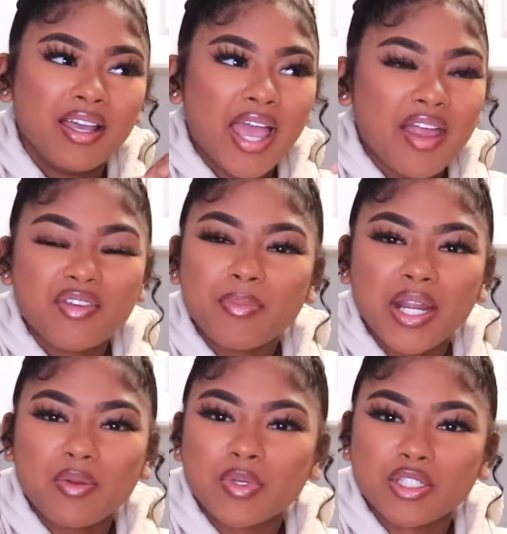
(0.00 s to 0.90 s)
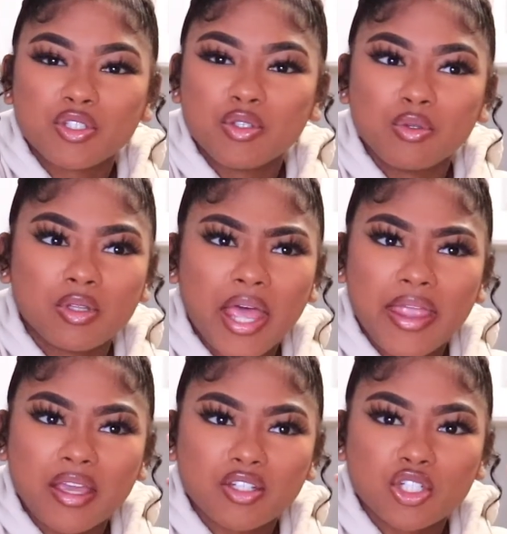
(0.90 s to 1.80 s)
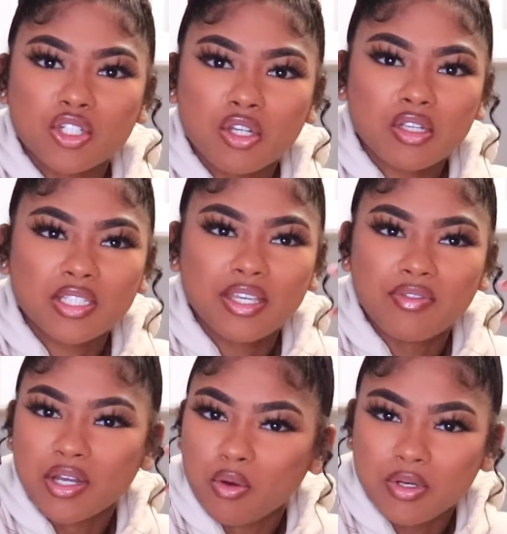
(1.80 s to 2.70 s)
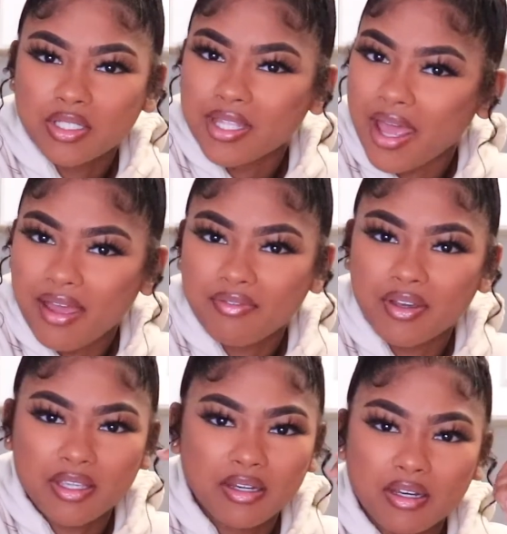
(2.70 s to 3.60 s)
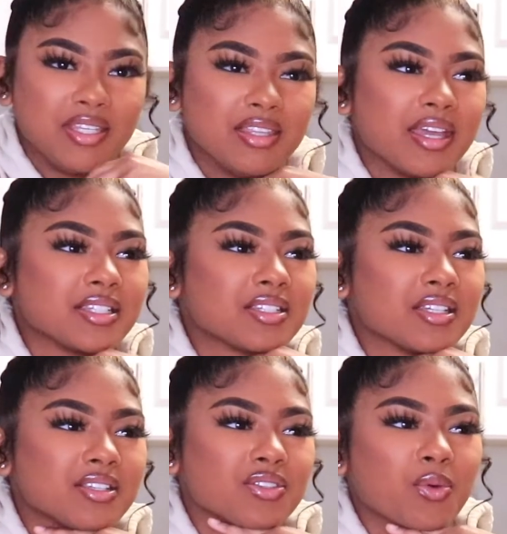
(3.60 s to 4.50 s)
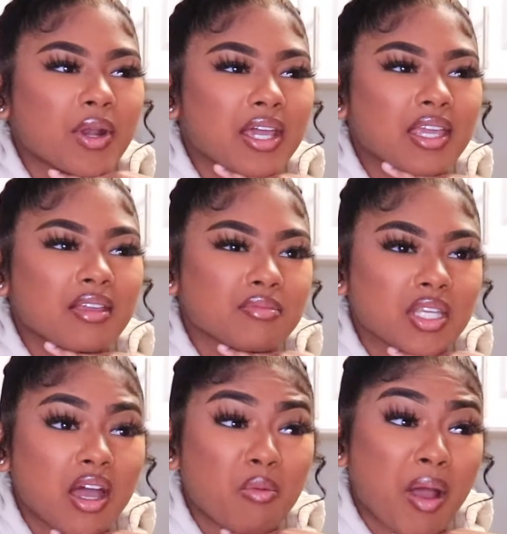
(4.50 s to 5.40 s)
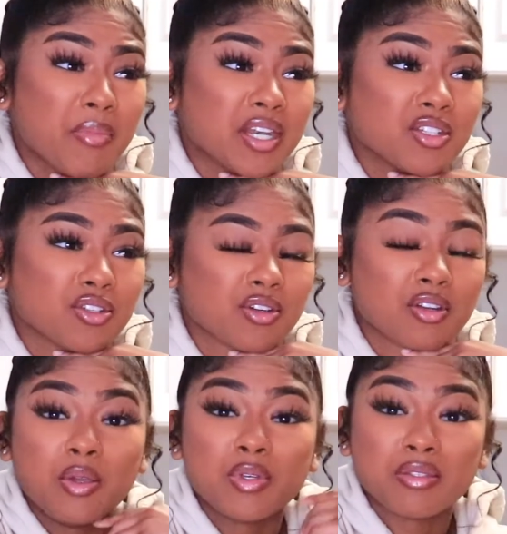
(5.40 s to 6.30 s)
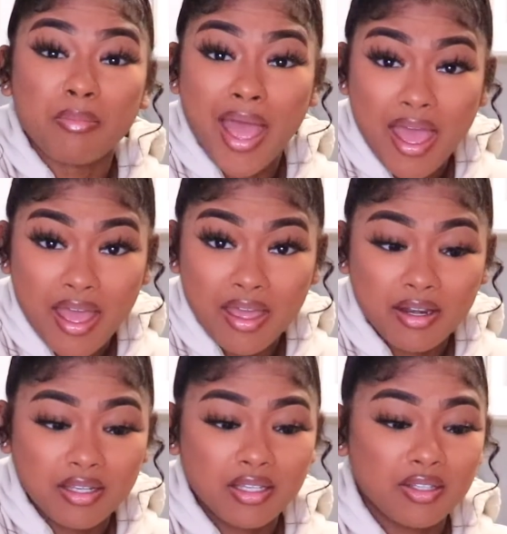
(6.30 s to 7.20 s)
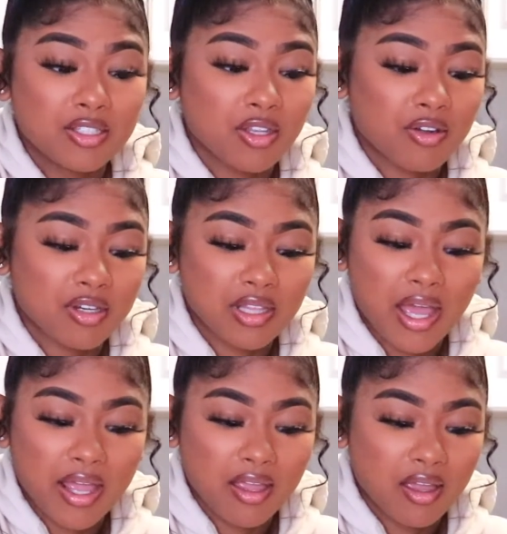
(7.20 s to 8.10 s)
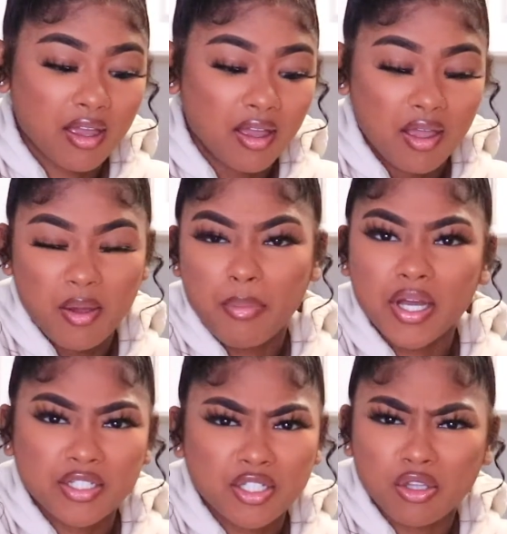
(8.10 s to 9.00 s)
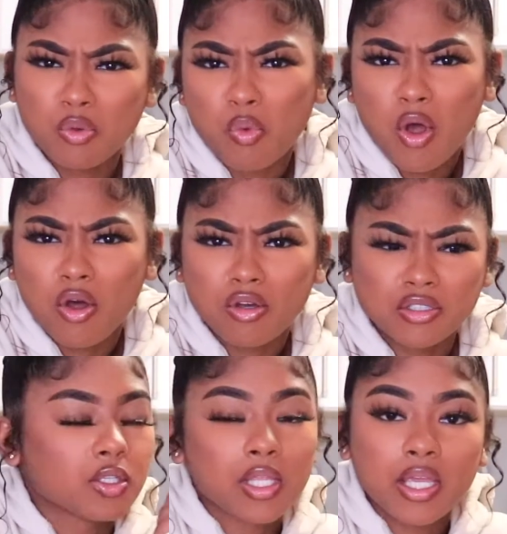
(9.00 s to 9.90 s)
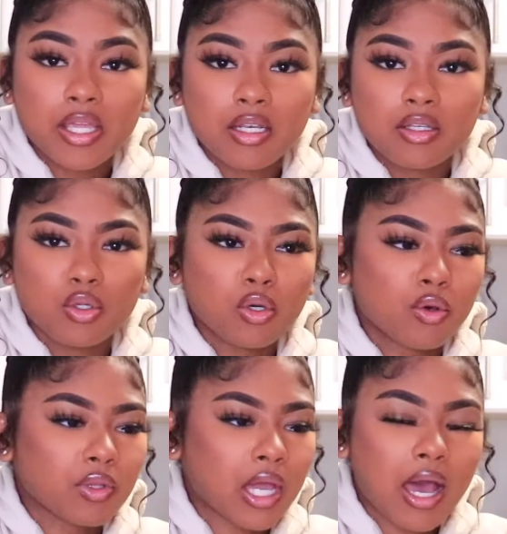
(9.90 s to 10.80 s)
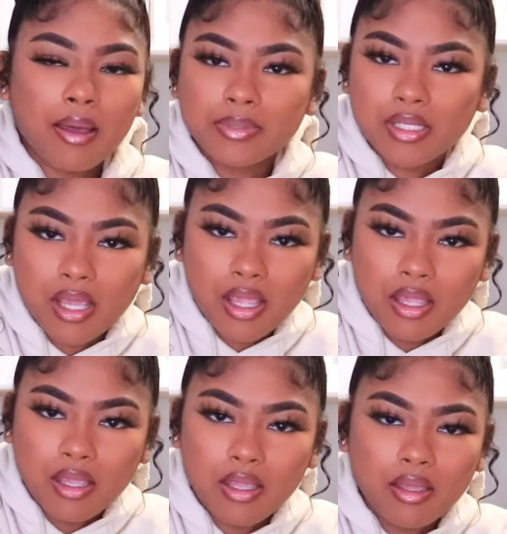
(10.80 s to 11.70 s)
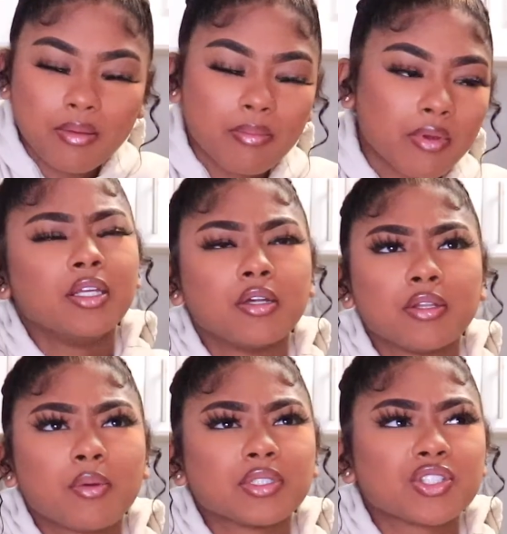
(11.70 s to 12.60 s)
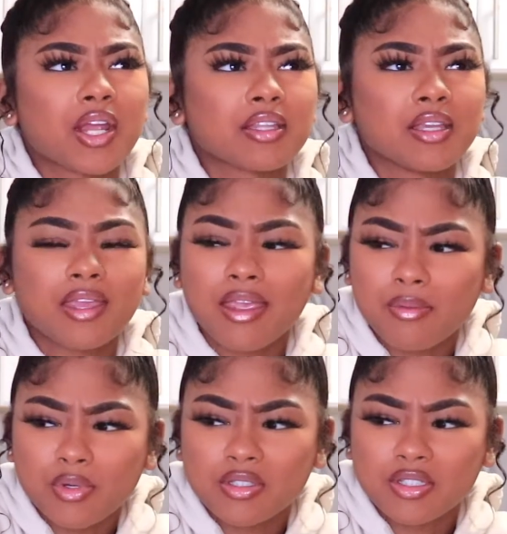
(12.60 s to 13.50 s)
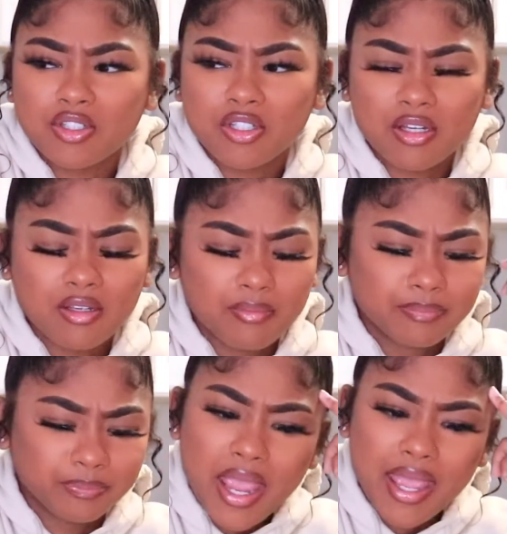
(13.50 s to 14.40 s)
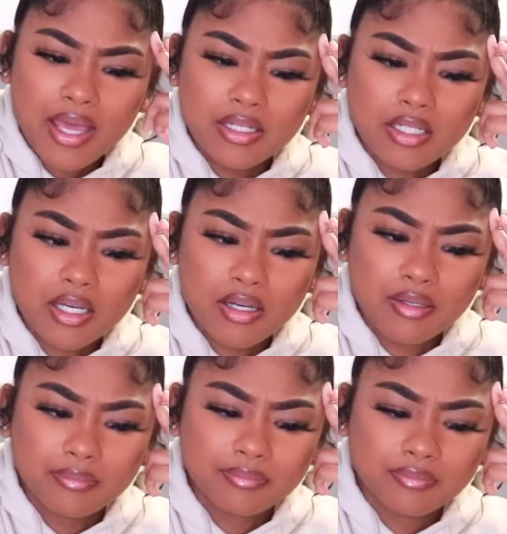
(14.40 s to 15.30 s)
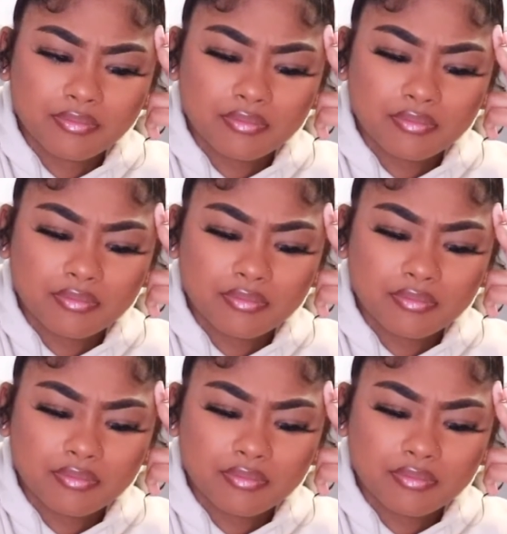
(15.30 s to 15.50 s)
everybody was too like shook to even notice that I fucking did that shit. So when I came down, my manager, he was mad. He started like punching the walls. So then, you know, the cops came, you know, they was checking the cameras and shit, and